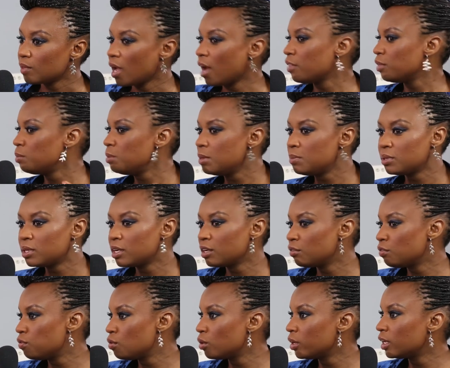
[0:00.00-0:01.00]
other people can
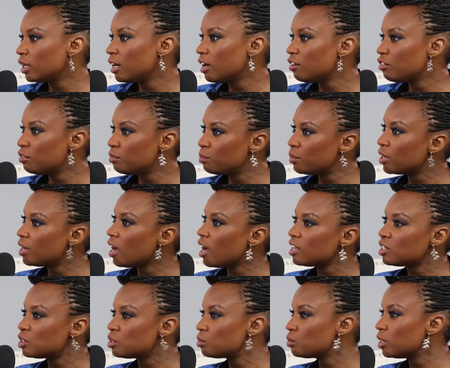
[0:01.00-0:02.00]
fall in love, but
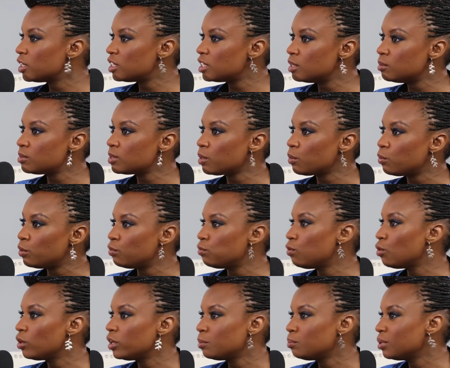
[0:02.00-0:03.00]
us, it seems that we
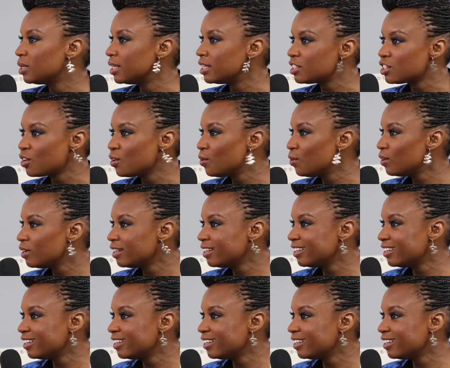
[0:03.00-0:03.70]
fall in political.